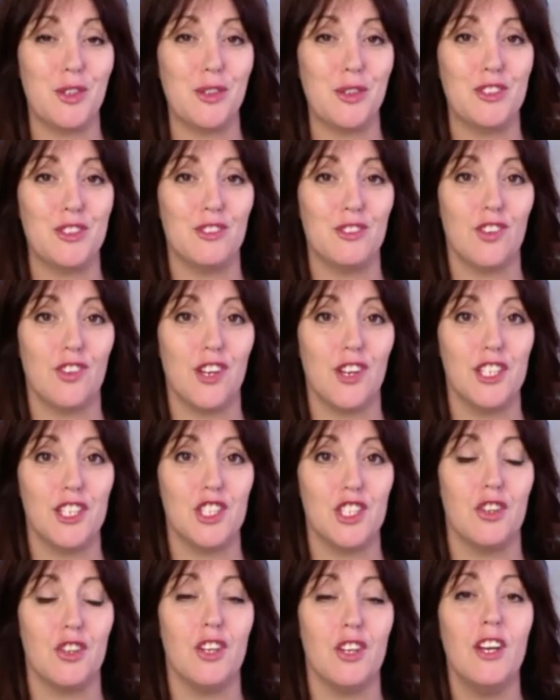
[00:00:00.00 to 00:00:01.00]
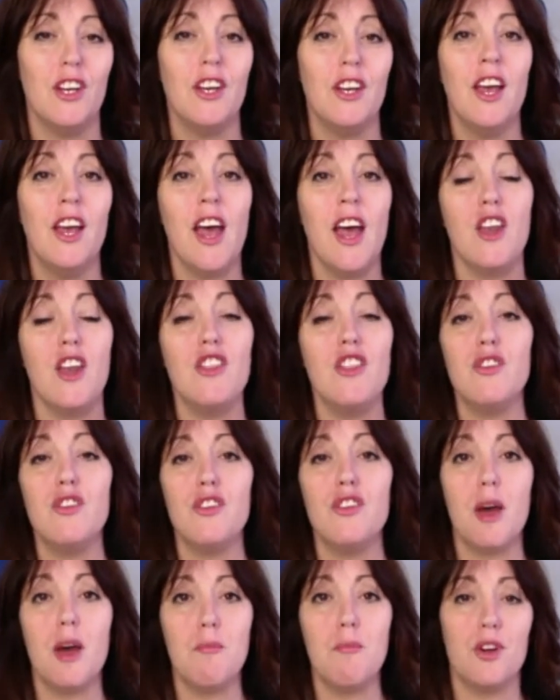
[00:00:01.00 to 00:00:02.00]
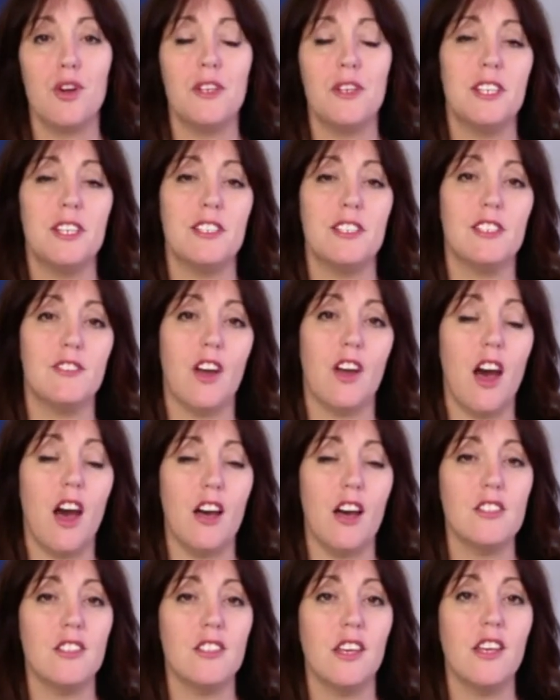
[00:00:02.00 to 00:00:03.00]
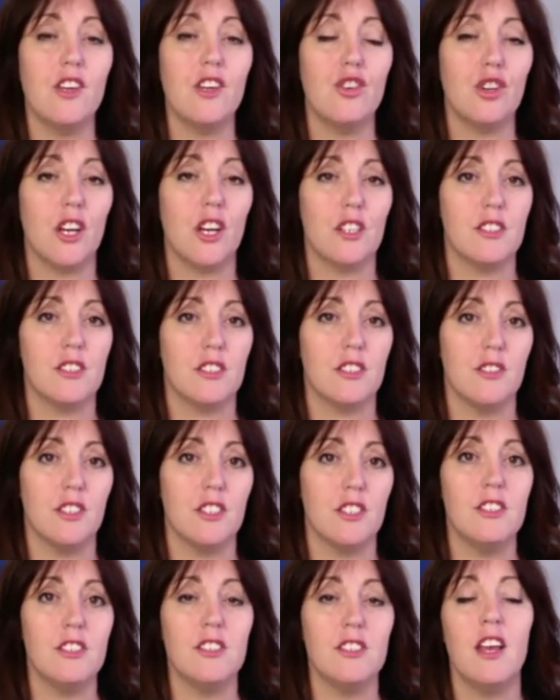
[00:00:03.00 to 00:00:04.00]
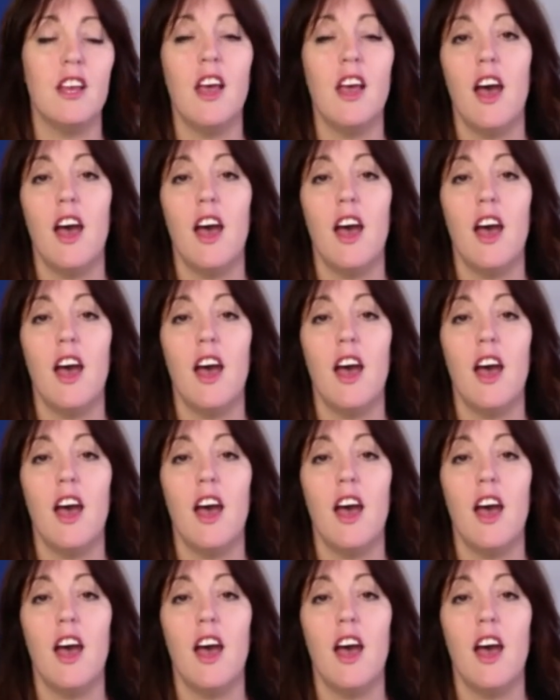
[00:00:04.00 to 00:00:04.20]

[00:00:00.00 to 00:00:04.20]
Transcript: to find you. And through that process of asking your customers